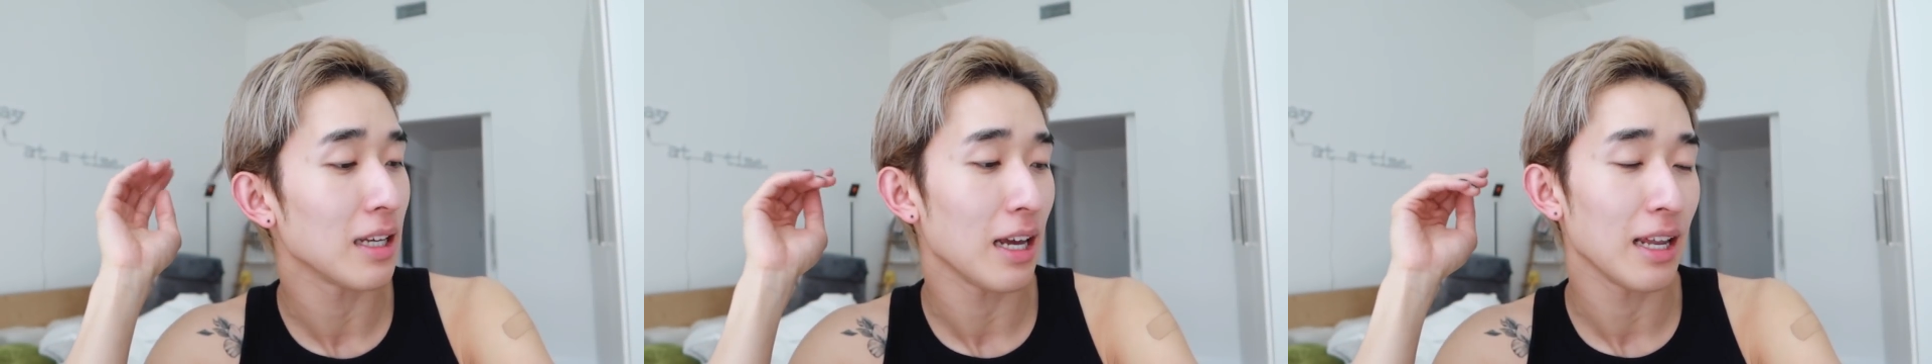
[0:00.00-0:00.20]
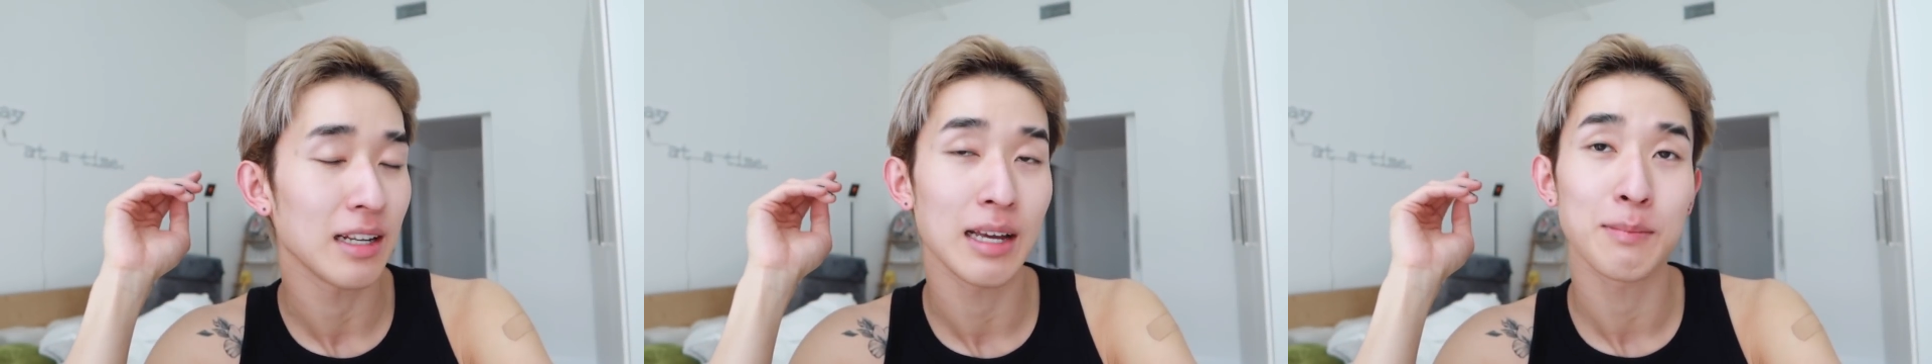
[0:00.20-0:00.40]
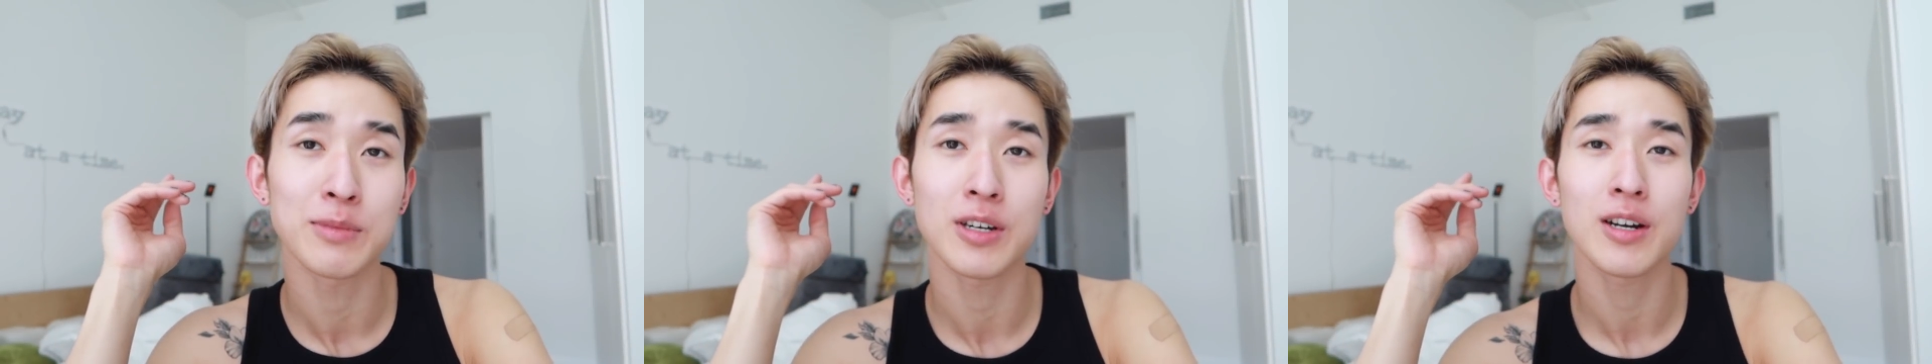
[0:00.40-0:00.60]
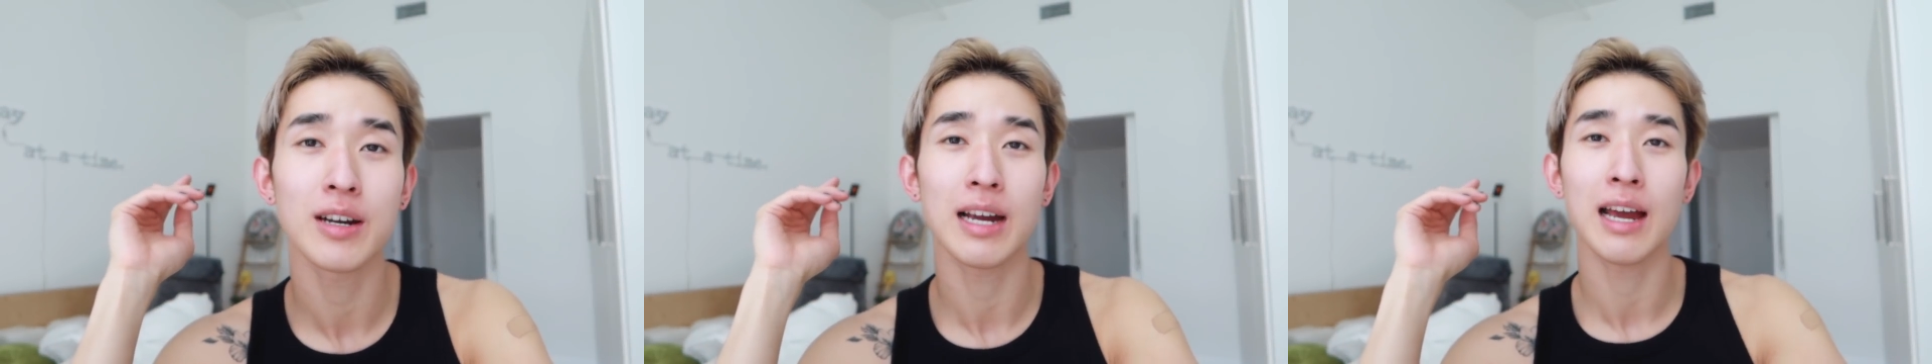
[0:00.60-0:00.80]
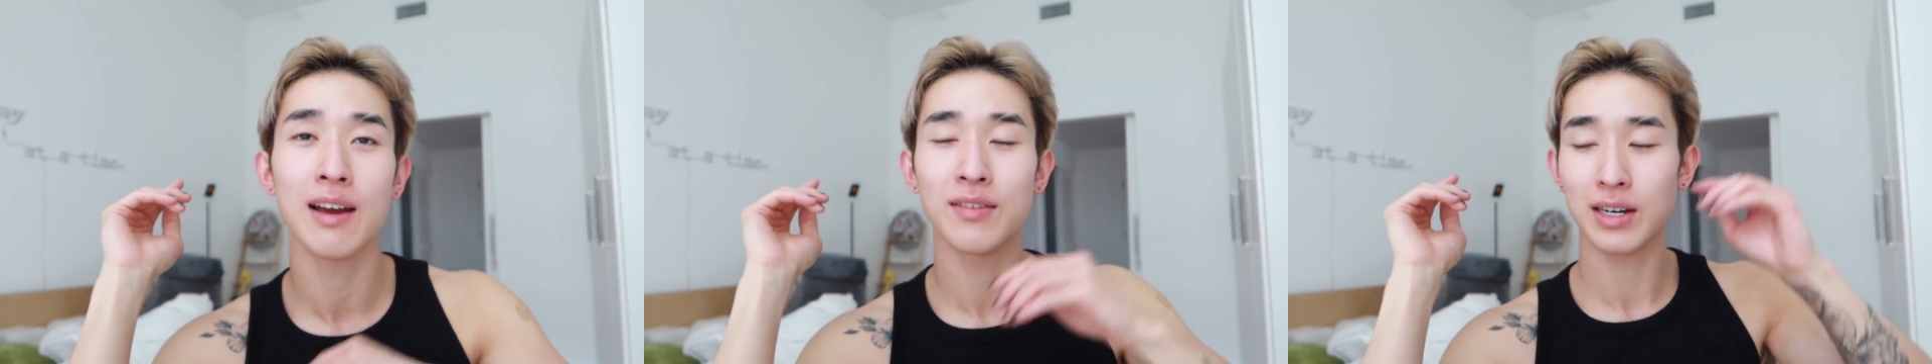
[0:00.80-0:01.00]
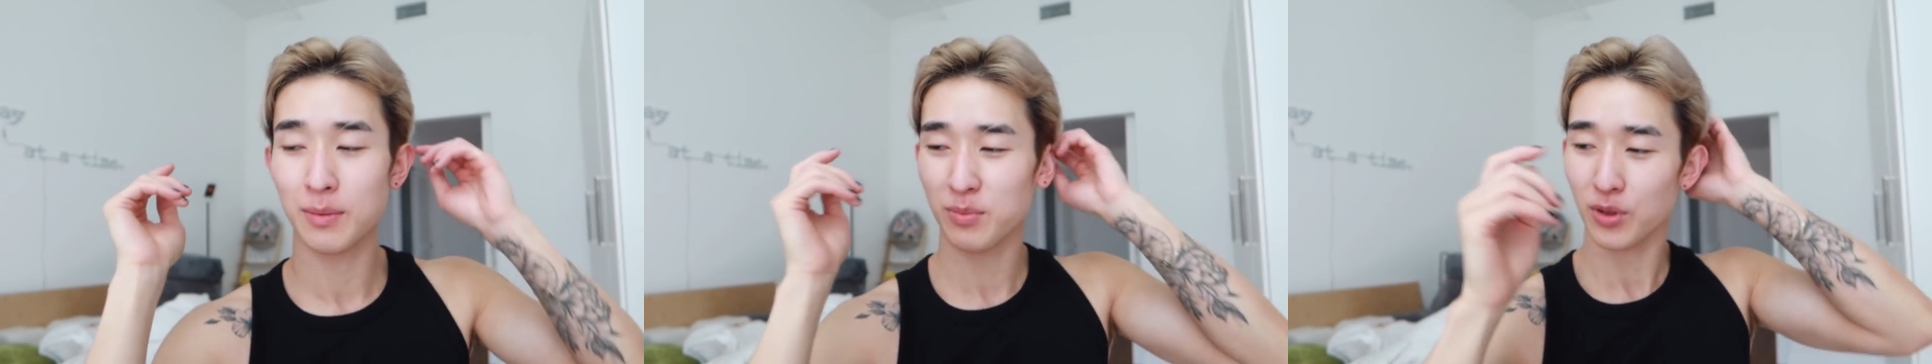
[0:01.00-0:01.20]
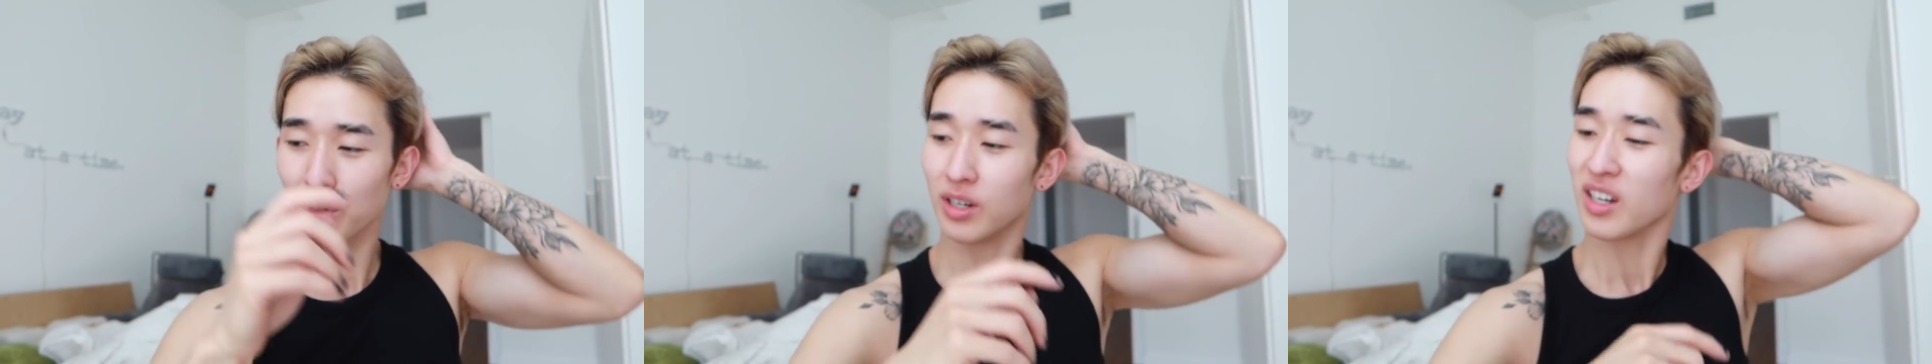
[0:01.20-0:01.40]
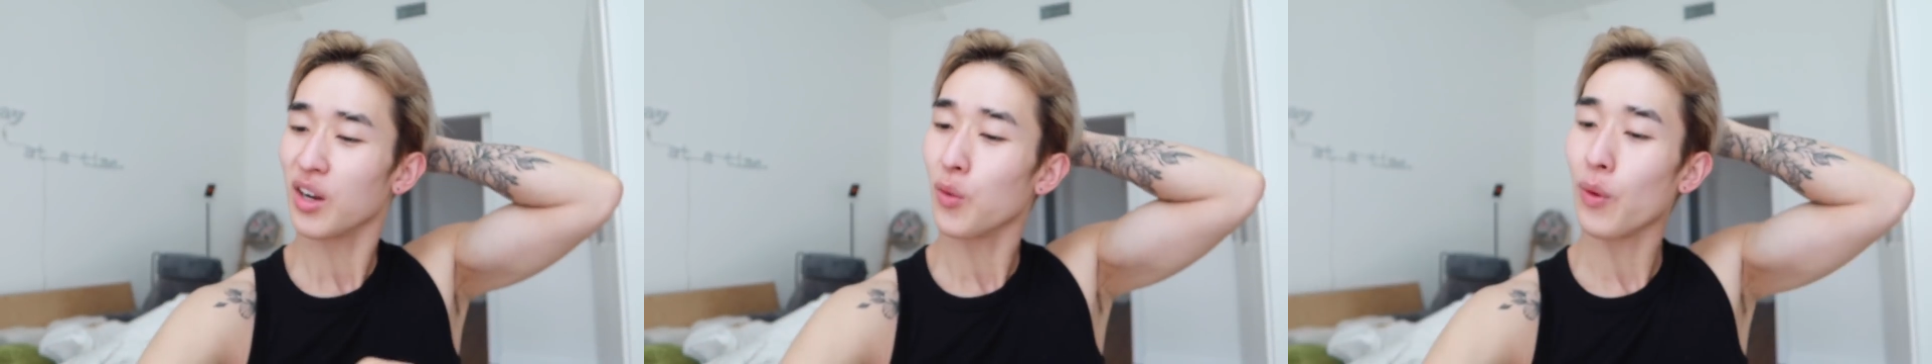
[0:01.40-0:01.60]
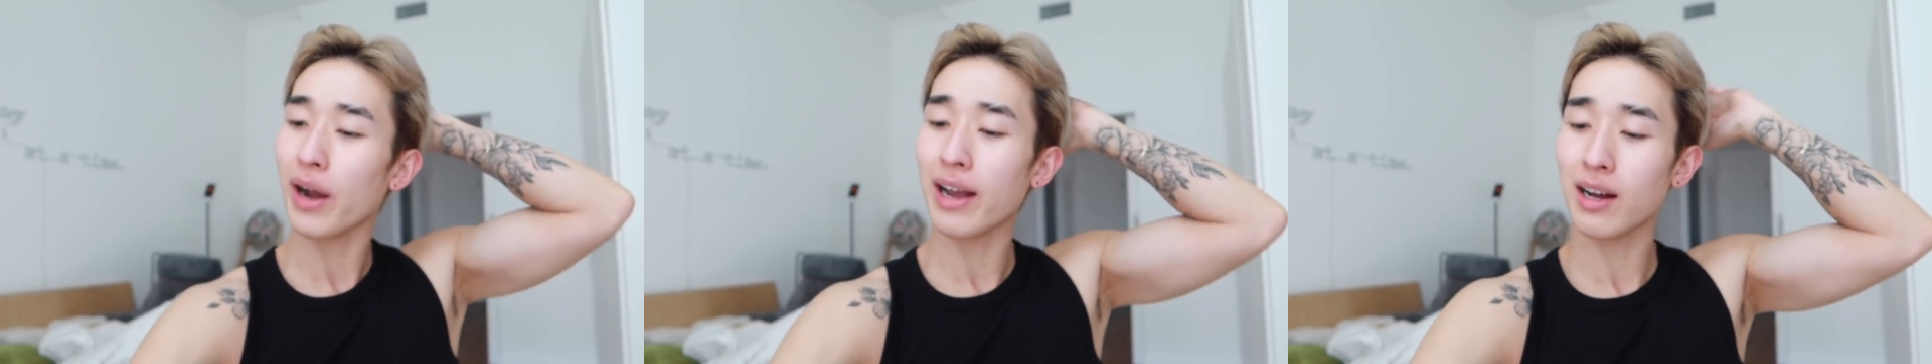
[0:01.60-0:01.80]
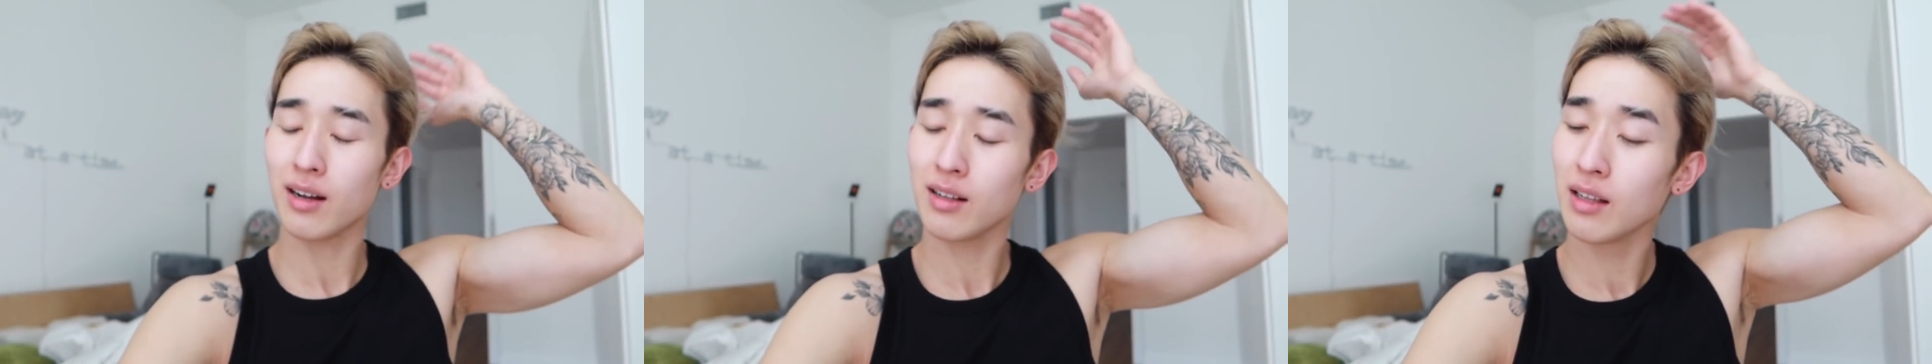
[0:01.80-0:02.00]
and I'm sorry I haven't uploaded in a
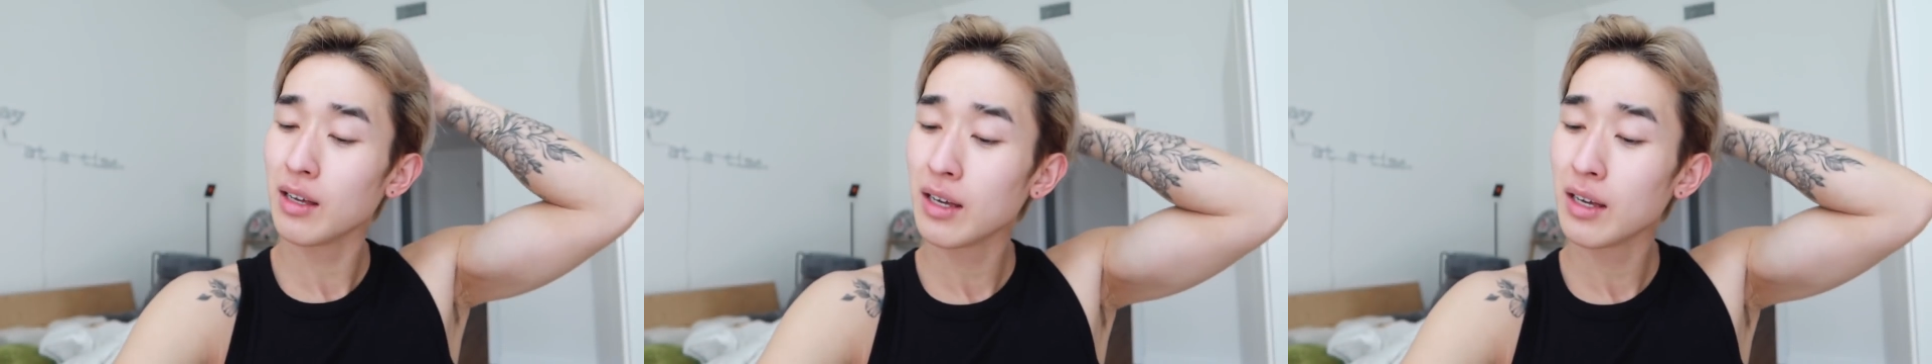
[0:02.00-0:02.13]
while.